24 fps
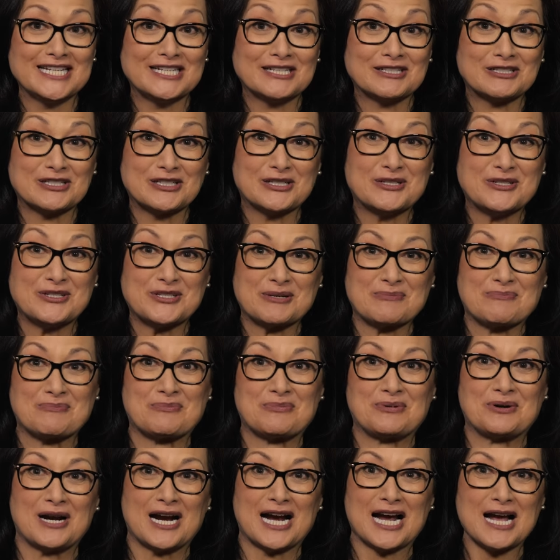and inclusion
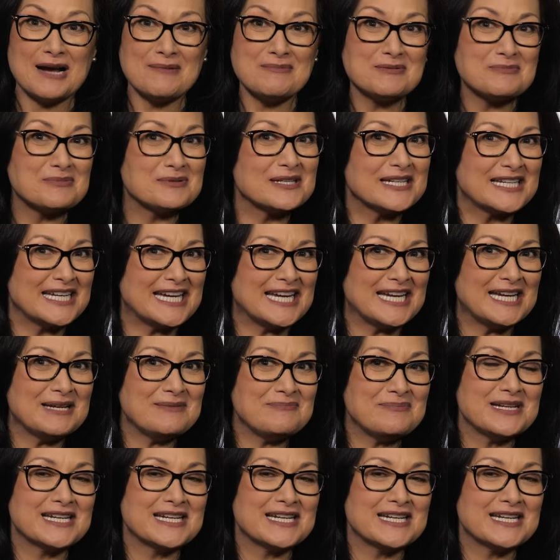probably